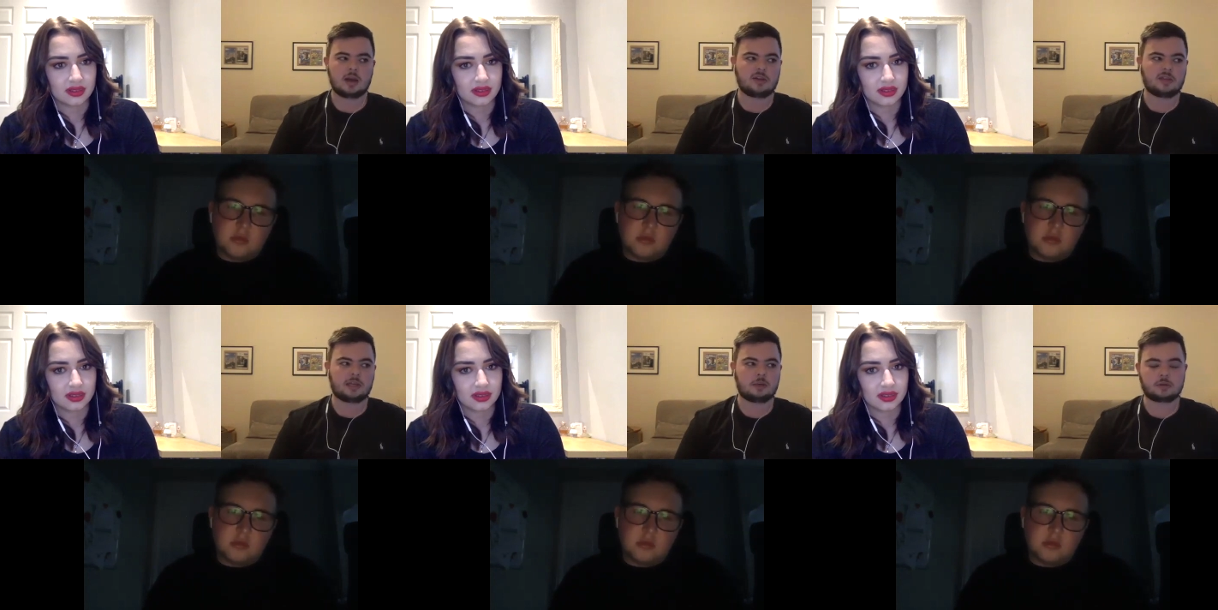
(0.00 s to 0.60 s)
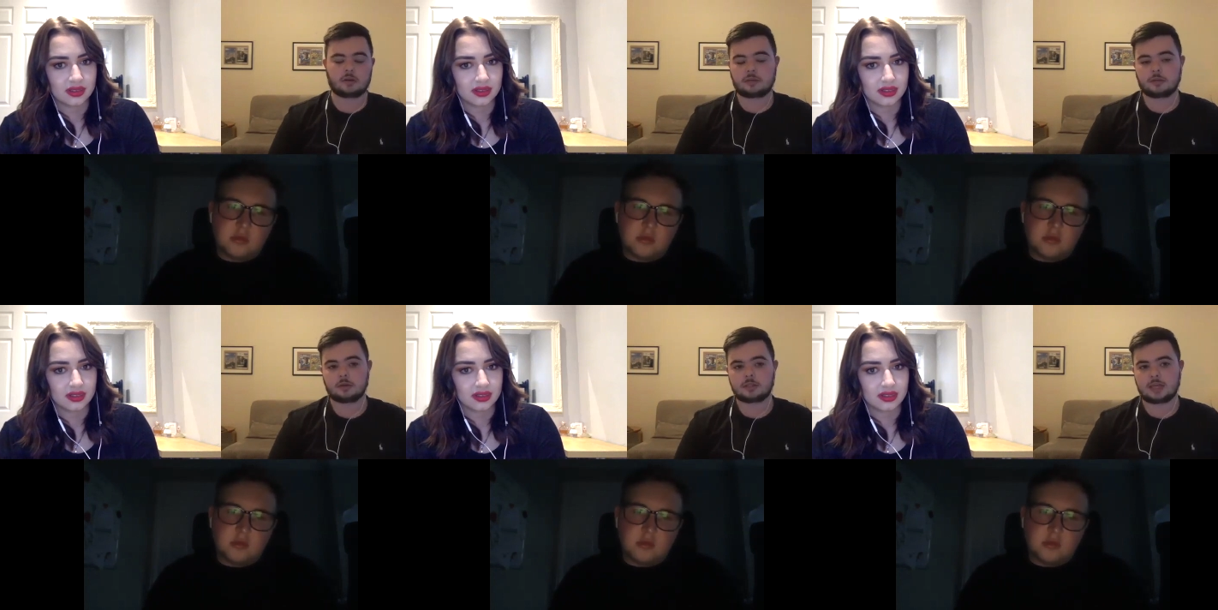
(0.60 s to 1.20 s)
Speaker 1: I think it was like
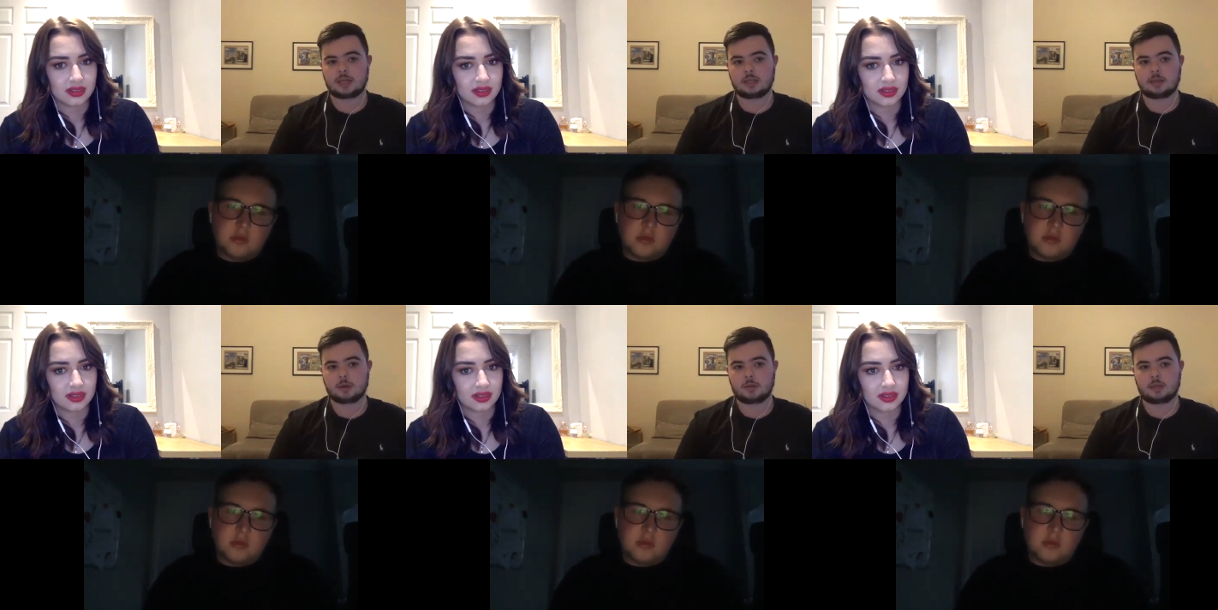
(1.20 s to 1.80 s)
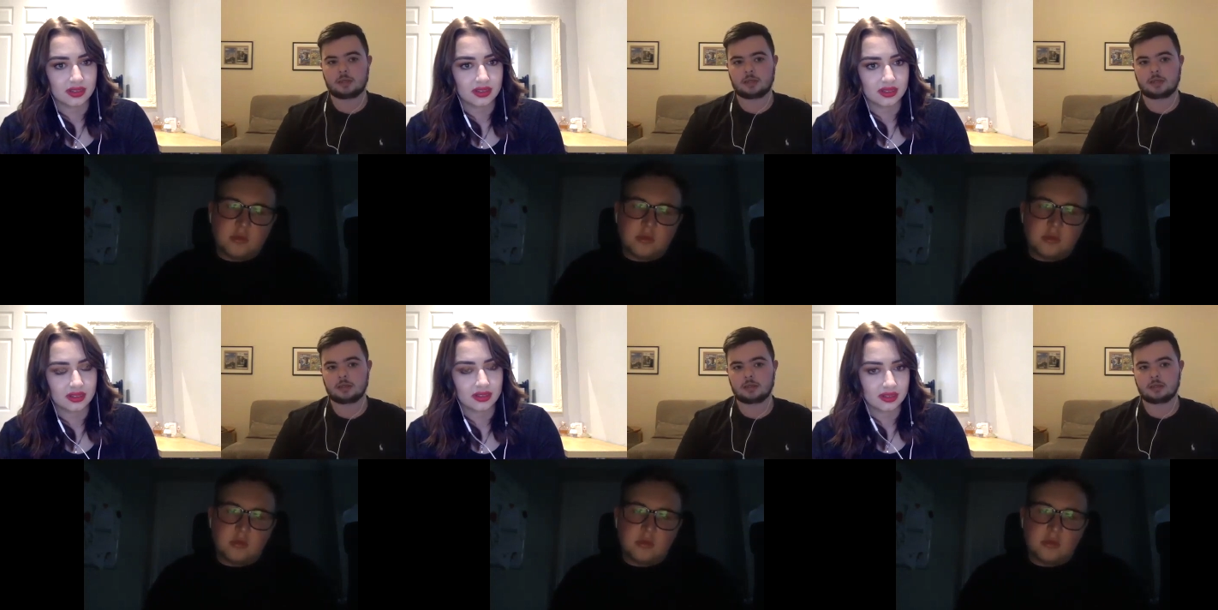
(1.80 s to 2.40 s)
13 in the Premier League.
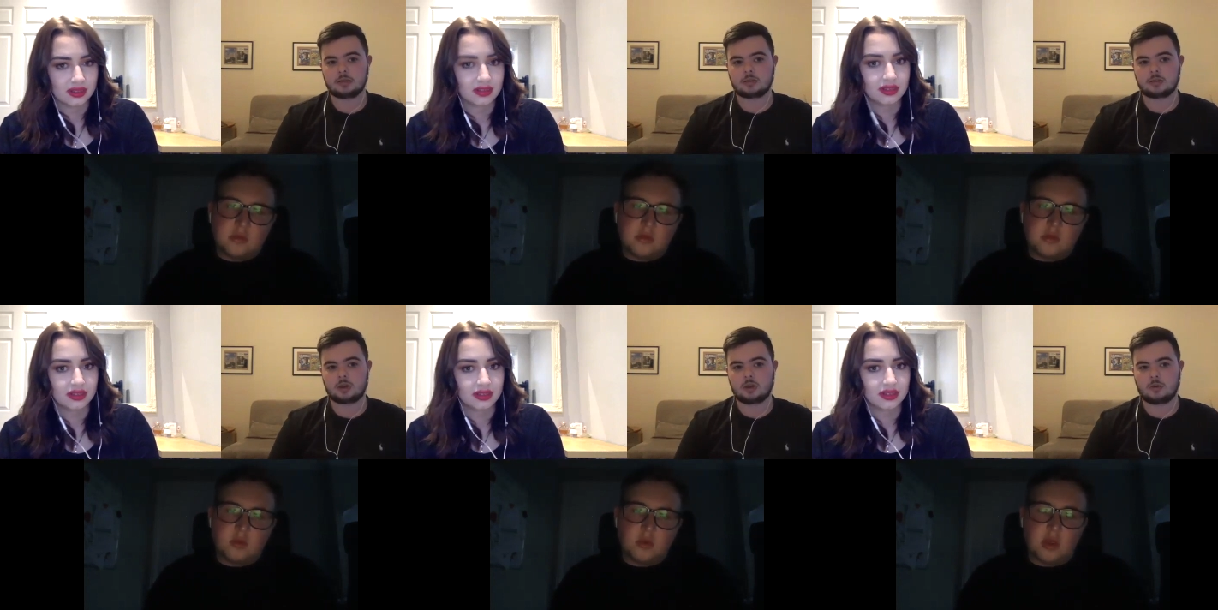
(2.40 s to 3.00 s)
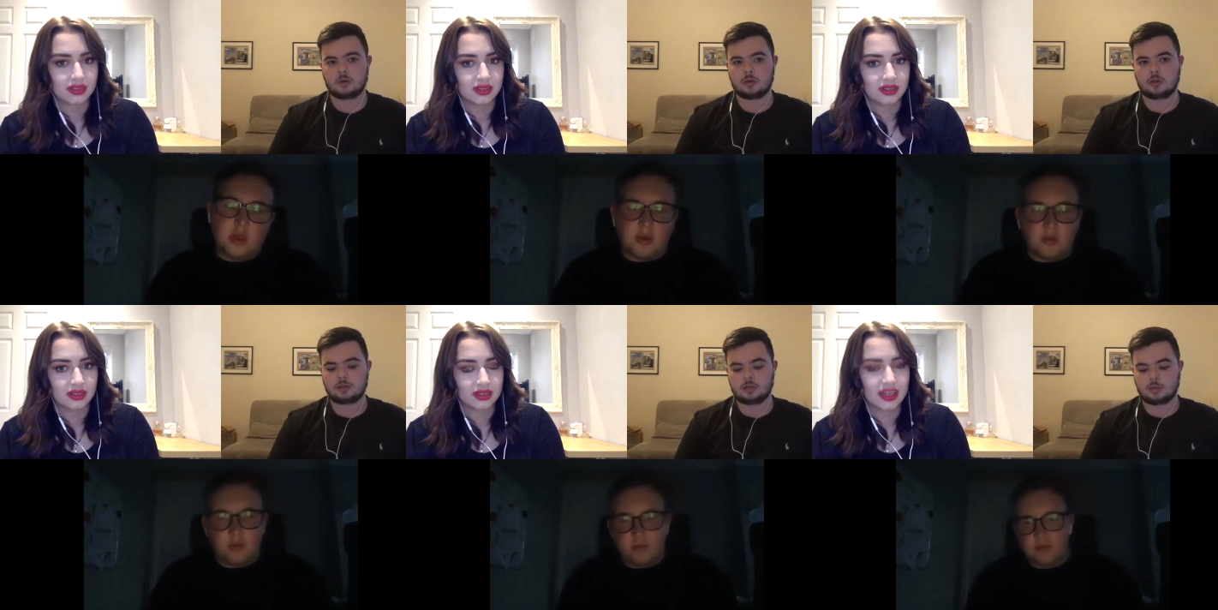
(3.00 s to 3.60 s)
So wow.
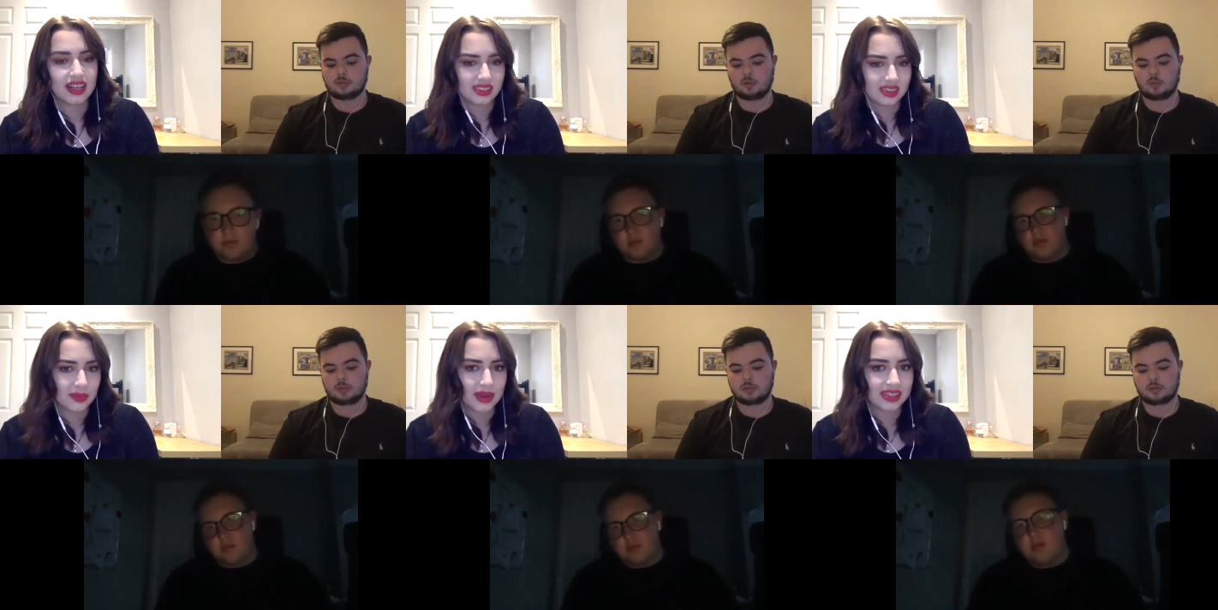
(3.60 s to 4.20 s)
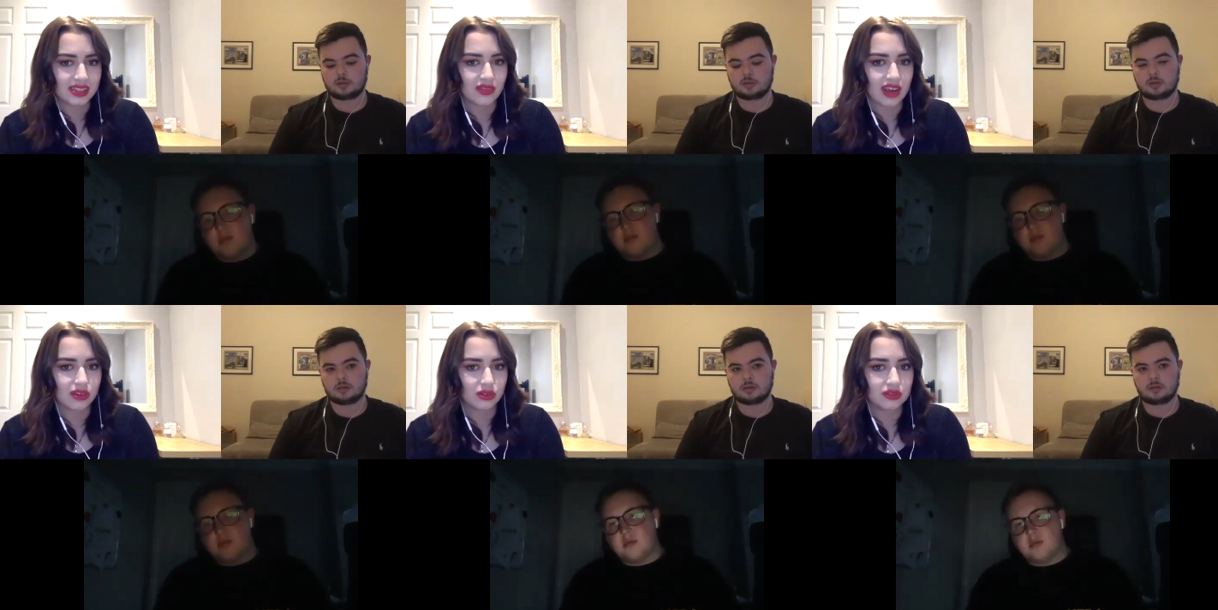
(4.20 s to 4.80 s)
that's probably, an
Speaker 2: amazing
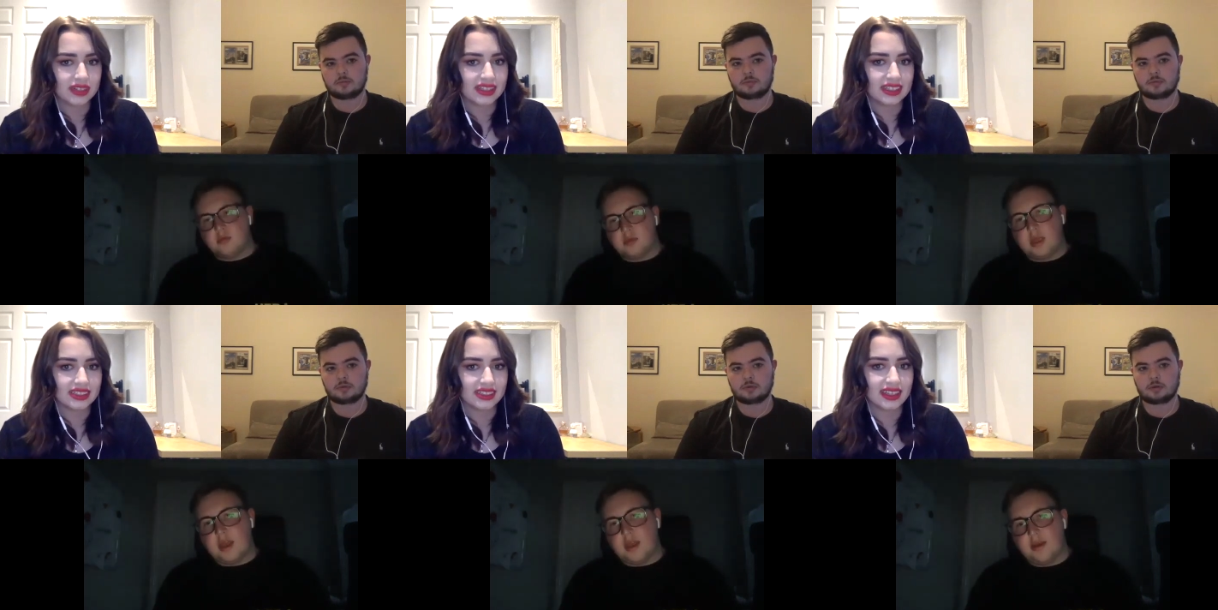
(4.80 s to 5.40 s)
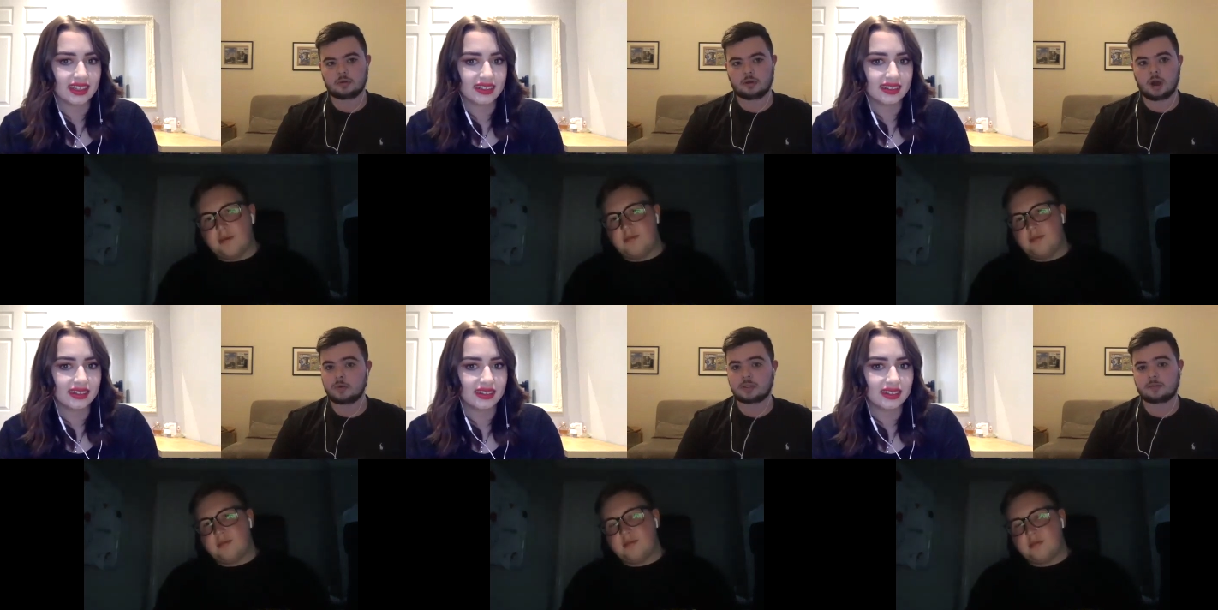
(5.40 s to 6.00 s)
record, really, yeah. isn't it?
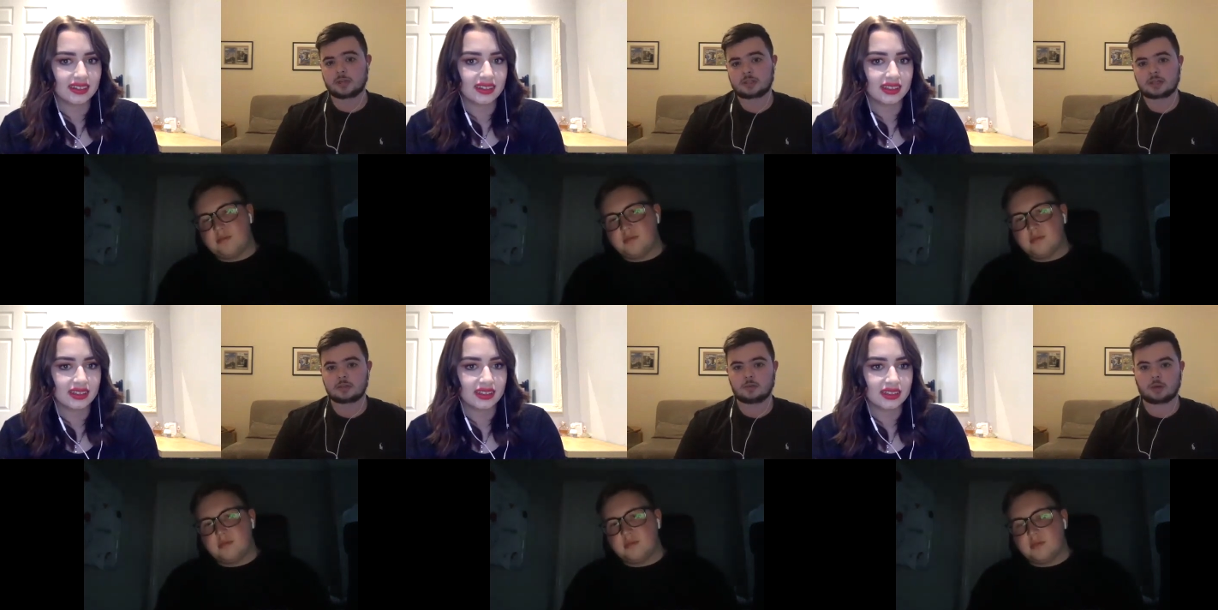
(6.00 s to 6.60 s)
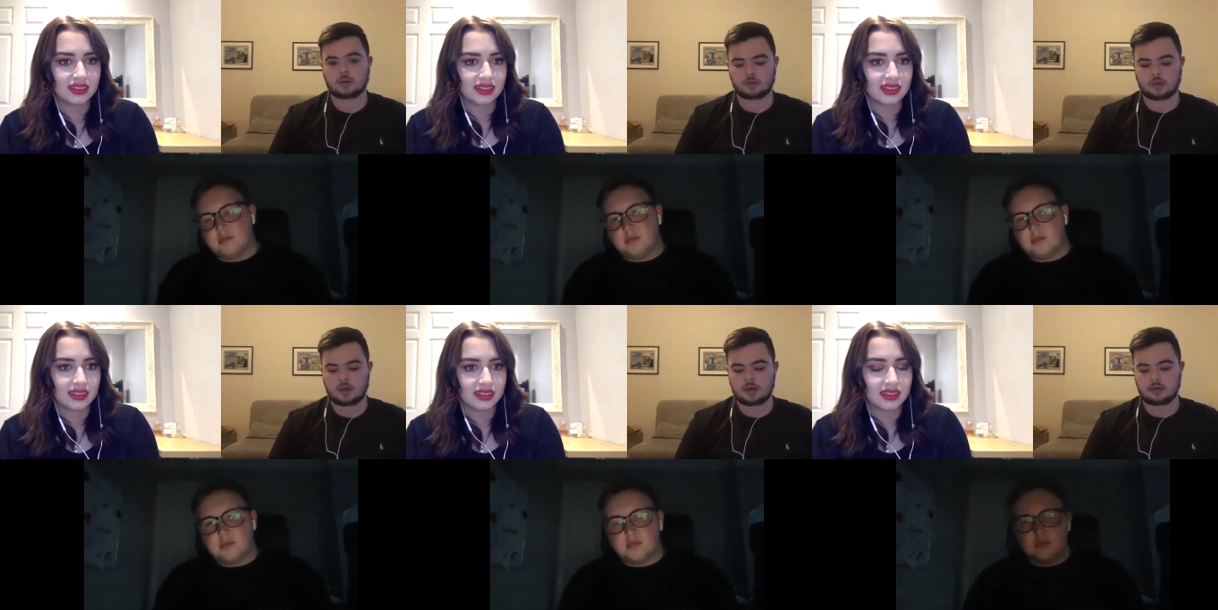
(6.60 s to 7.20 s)
Speaker 1: Oh, it's a fantastic record,
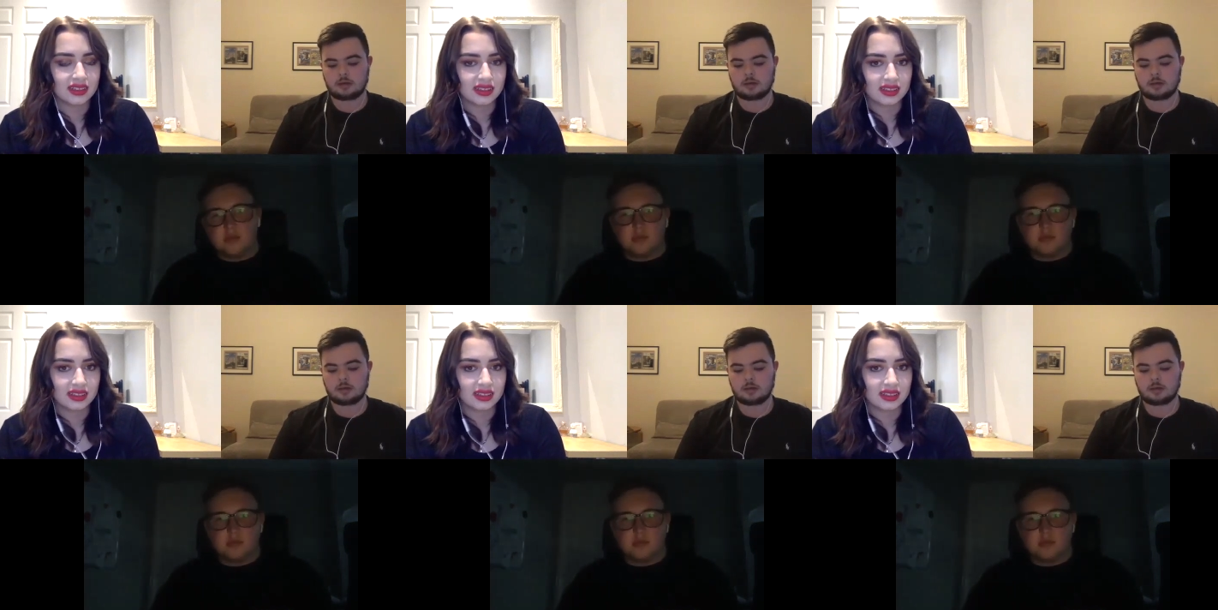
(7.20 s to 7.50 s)
and